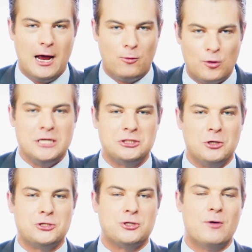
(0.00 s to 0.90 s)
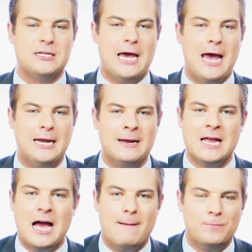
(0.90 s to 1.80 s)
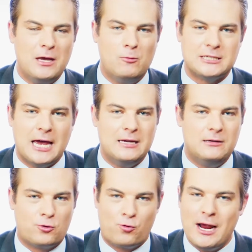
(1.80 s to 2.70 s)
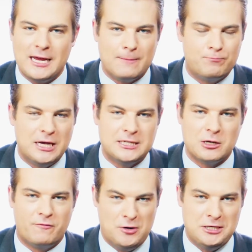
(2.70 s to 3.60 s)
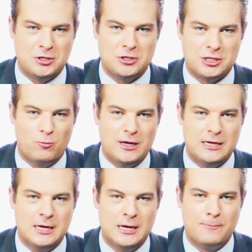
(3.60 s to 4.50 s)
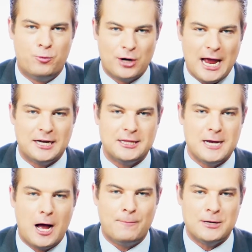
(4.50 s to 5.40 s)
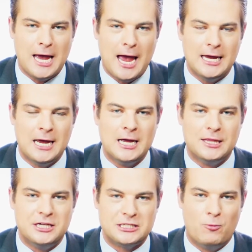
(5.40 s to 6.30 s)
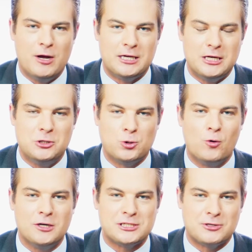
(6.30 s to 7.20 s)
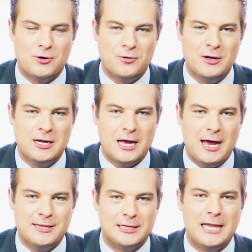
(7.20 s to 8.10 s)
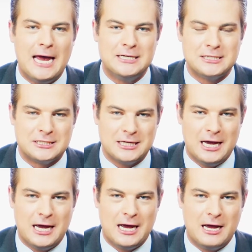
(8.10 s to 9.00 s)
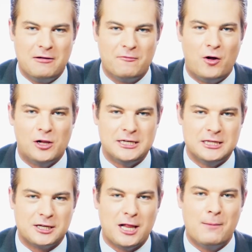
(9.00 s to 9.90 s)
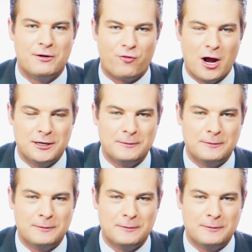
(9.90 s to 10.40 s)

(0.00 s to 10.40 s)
research director hat, there was a cracking piece of research that we put out at the IPA this week. Can you talk us through the latest volley in the climate front?